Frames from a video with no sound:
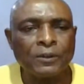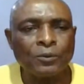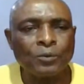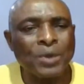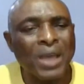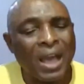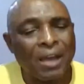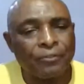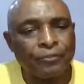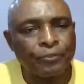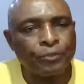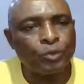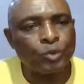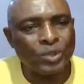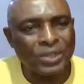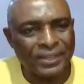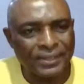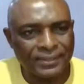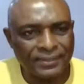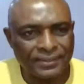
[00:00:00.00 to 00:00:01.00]
we have a few
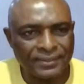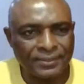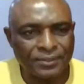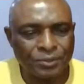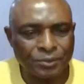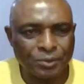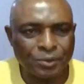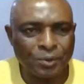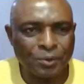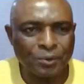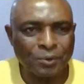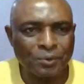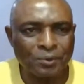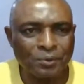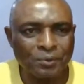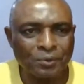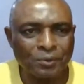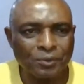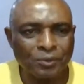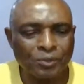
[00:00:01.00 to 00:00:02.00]
days to go
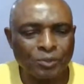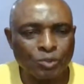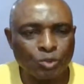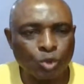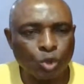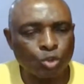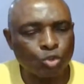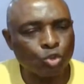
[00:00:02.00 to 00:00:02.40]
to